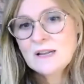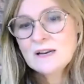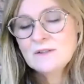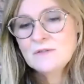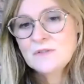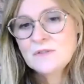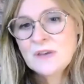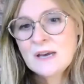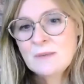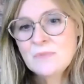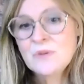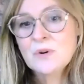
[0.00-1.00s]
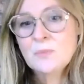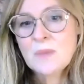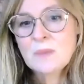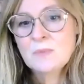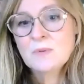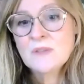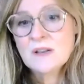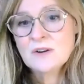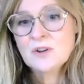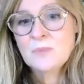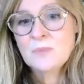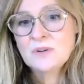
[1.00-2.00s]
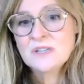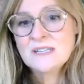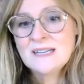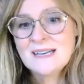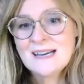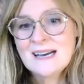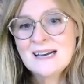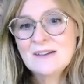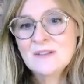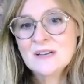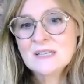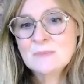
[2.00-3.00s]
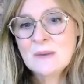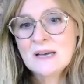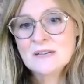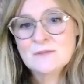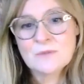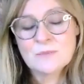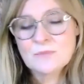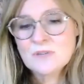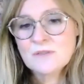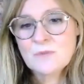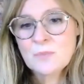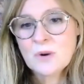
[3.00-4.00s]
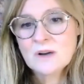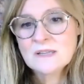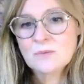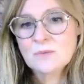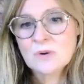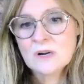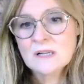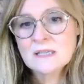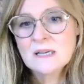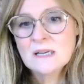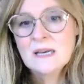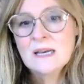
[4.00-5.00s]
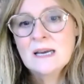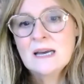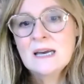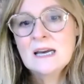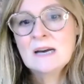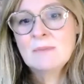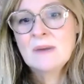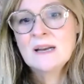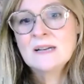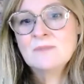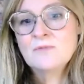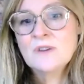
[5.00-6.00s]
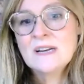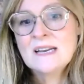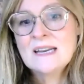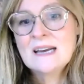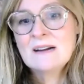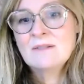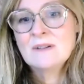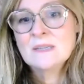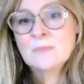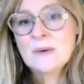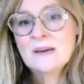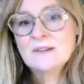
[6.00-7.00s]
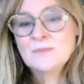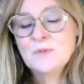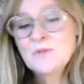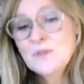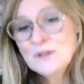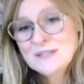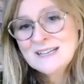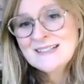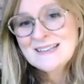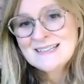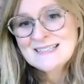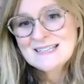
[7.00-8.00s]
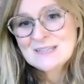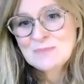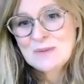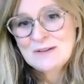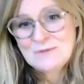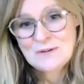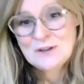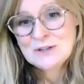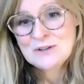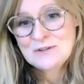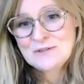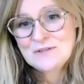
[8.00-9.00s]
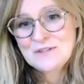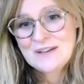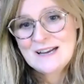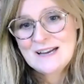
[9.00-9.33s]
of young people within our community that expand from different parts of the world. And really now it's about funding. This has been very tough.